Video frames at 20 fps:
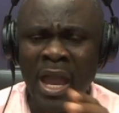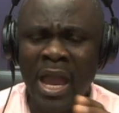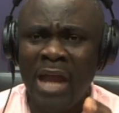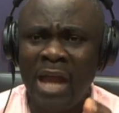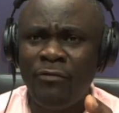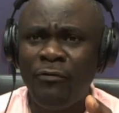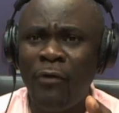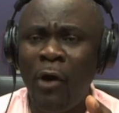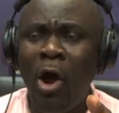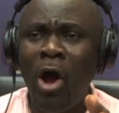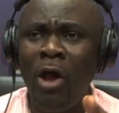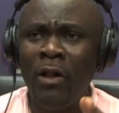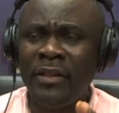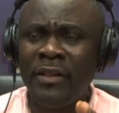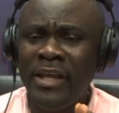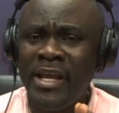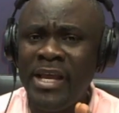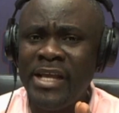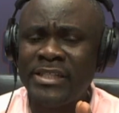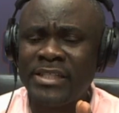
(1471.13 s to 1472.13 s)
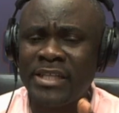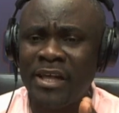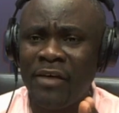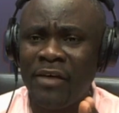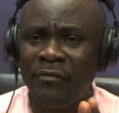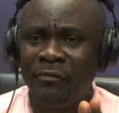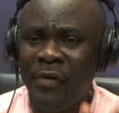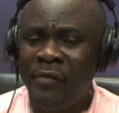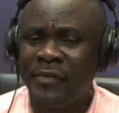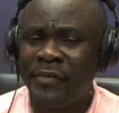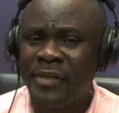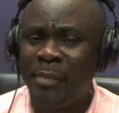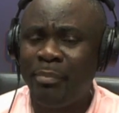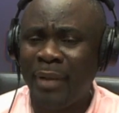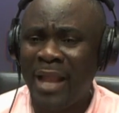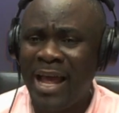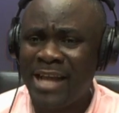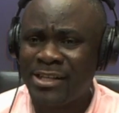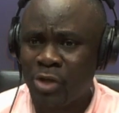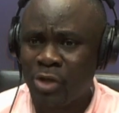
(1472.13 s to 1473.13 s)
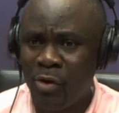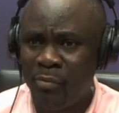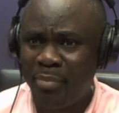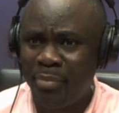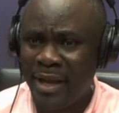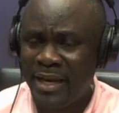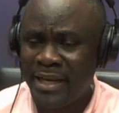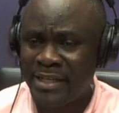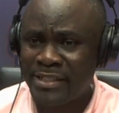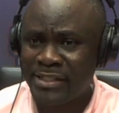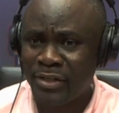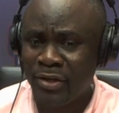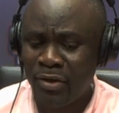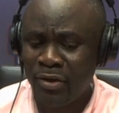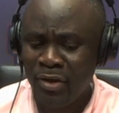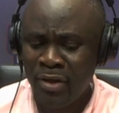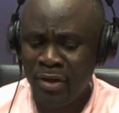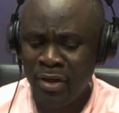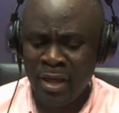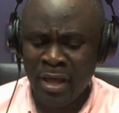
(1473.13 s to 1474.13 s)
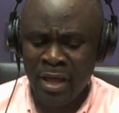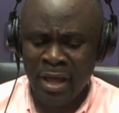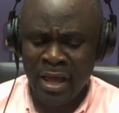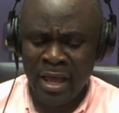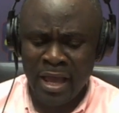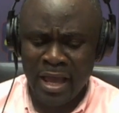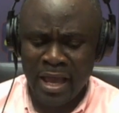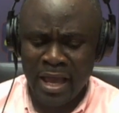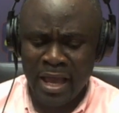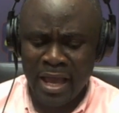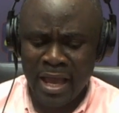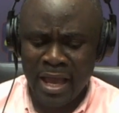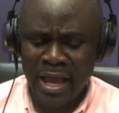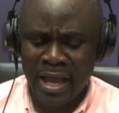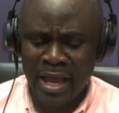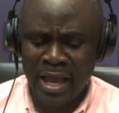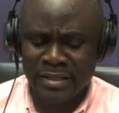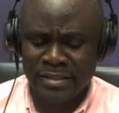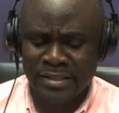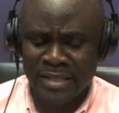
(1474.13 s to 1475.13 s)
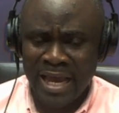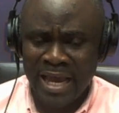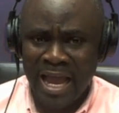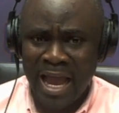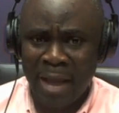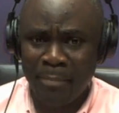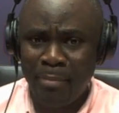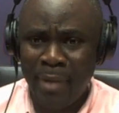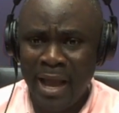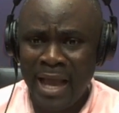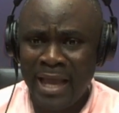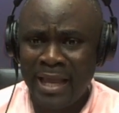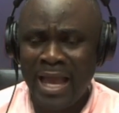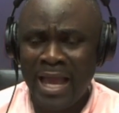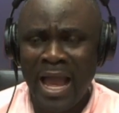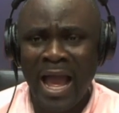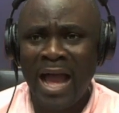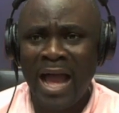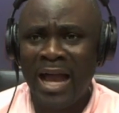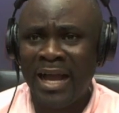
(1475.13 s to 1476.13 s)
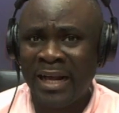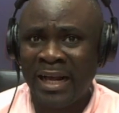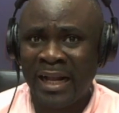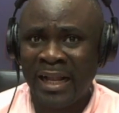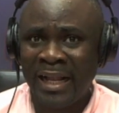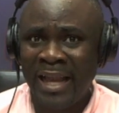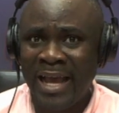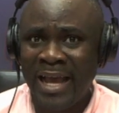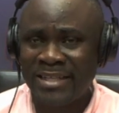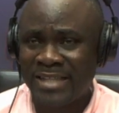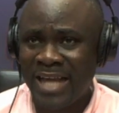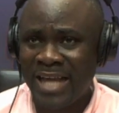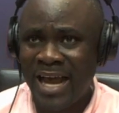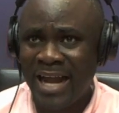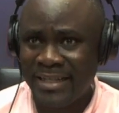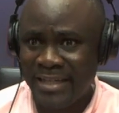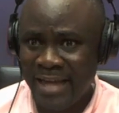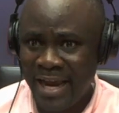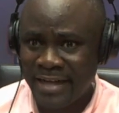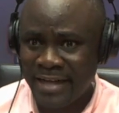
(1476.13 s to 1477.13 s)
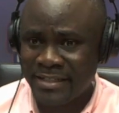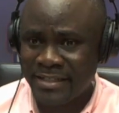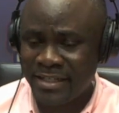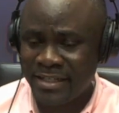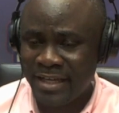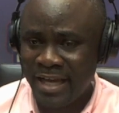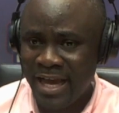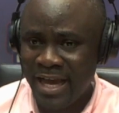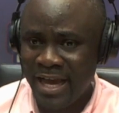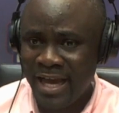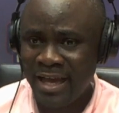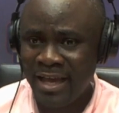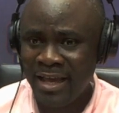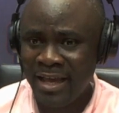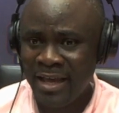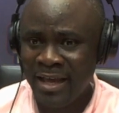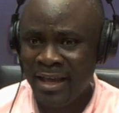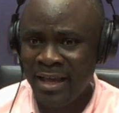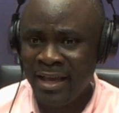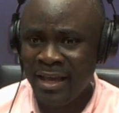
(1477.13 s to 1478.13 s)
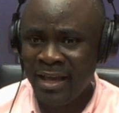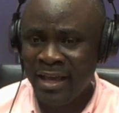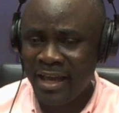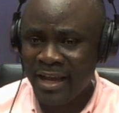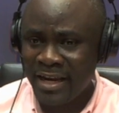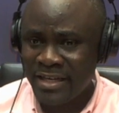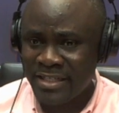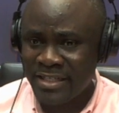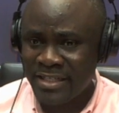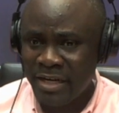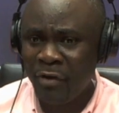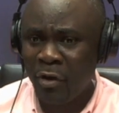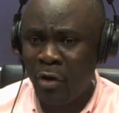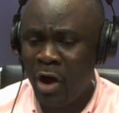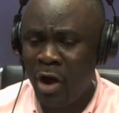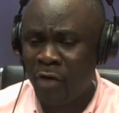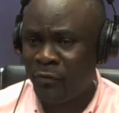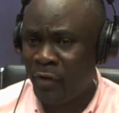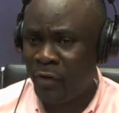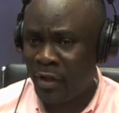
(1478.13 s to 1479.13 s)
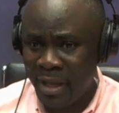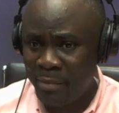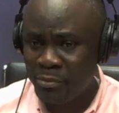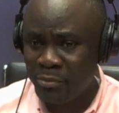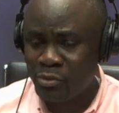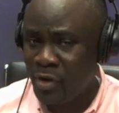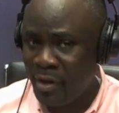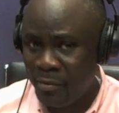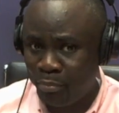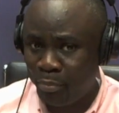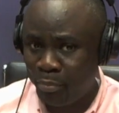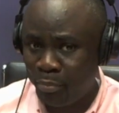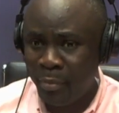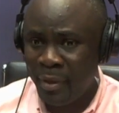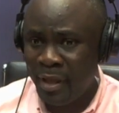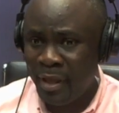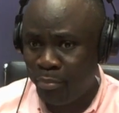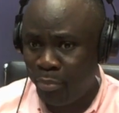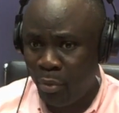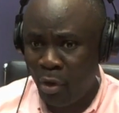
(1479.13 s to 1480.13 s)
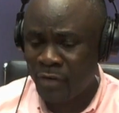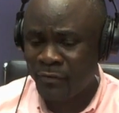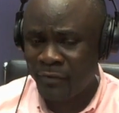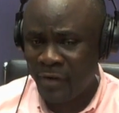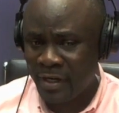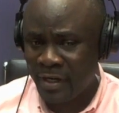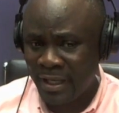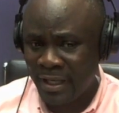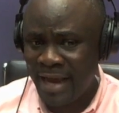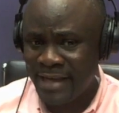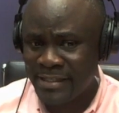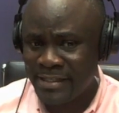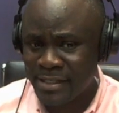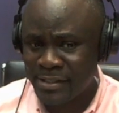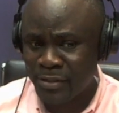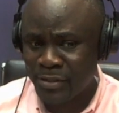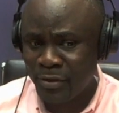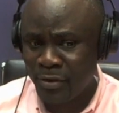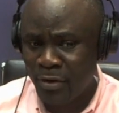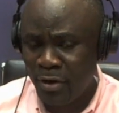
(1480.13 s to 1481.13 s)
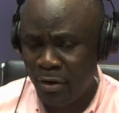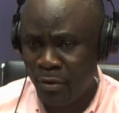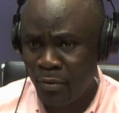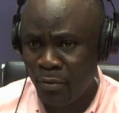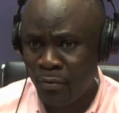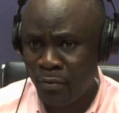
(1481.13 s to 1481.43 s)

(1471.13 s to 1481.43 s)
And for all these 50 plus companies, no, say are buying and clear our debt now. It is difficult for them to import fertilizers, no.